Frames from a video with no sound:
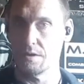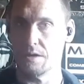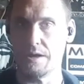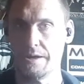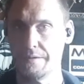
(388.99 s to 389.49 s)

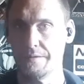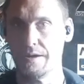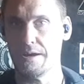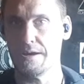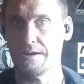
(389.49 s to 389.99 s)
and
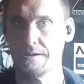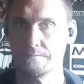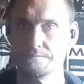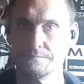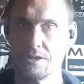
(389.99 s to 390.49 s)

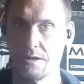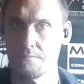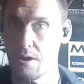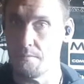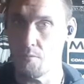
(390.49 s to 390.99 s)

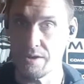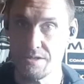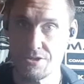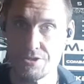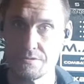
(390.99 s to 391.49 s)
my
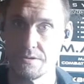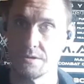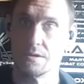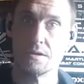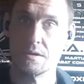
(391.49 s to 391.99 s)

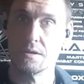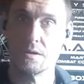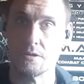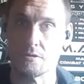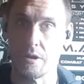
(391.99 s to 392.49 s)
history
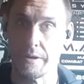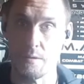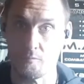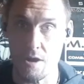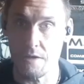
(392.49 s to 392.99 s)
growing
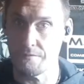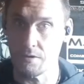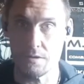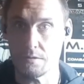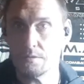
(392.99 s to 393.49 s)
up rough,
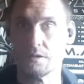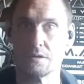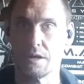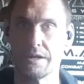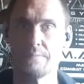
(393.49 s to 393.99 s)
like
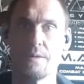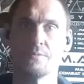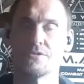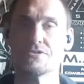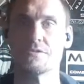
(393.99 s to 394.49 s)
I came up on
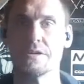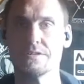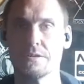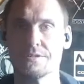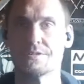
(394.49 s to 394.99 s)
the streets.
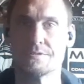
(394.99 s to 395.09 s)
I was